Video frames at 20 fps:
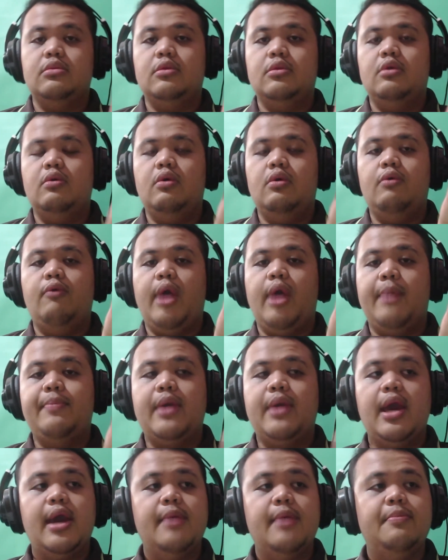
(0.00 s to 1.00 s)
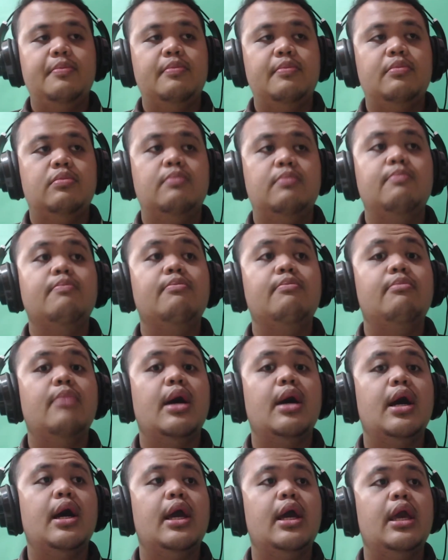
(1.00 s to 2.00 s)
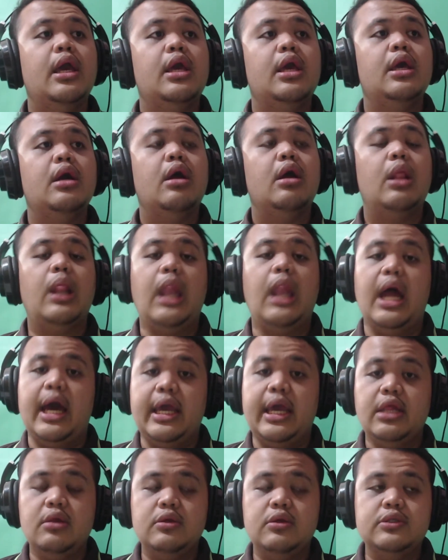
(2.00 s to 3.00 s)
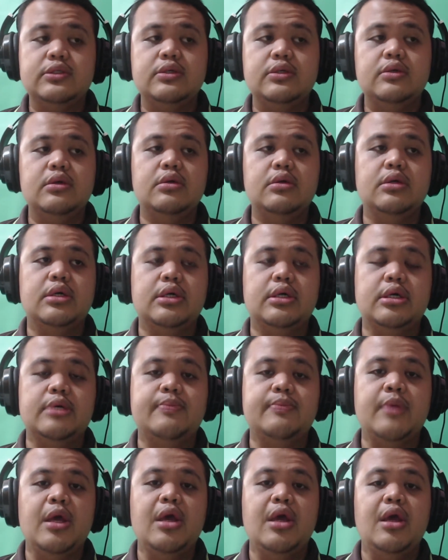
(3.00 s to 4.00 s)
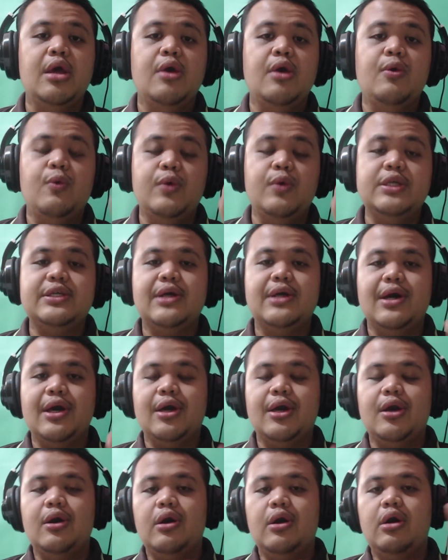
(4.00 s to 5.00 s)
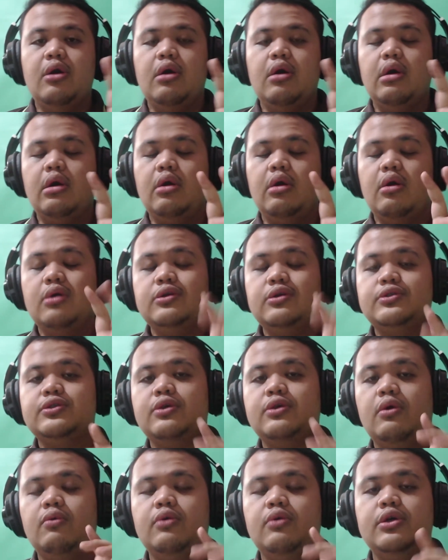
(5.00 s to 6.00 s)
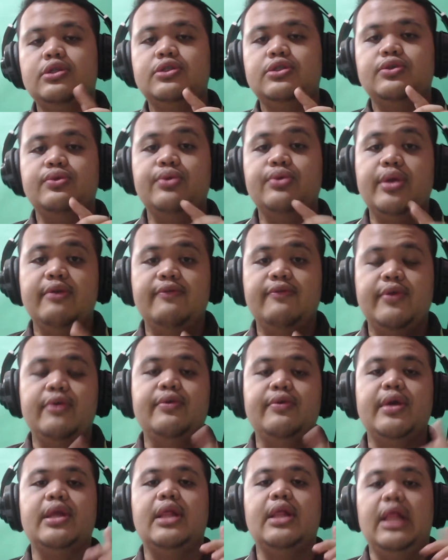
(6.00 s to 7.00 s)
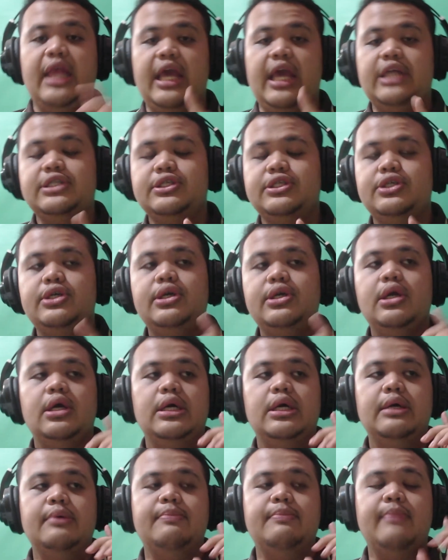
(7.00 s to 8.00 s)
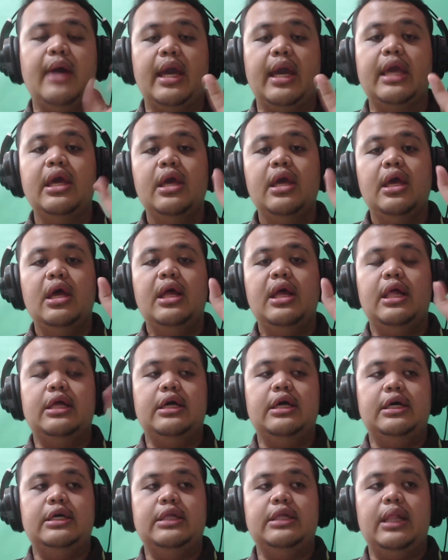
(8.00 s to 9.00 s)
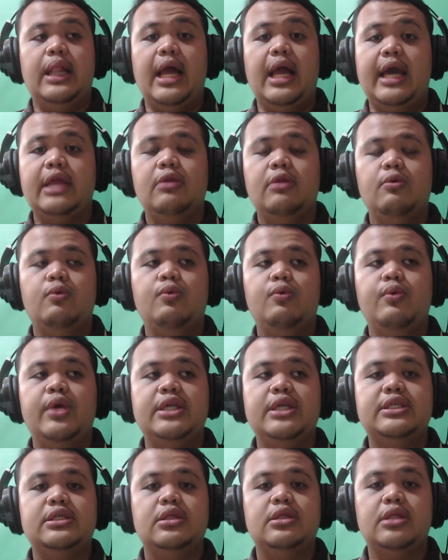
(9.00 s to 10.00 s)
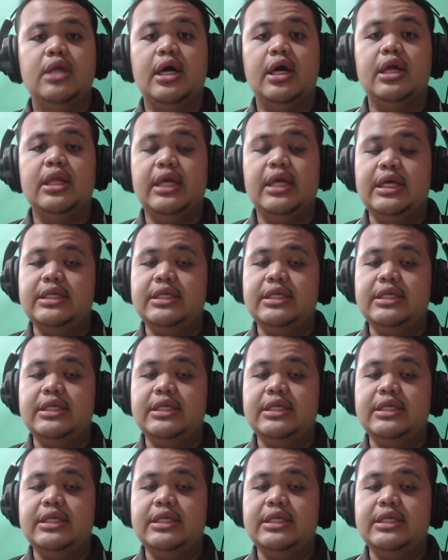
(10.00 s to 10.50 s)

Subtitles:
webcam, my light also, which I also want to review it later. My light, which not the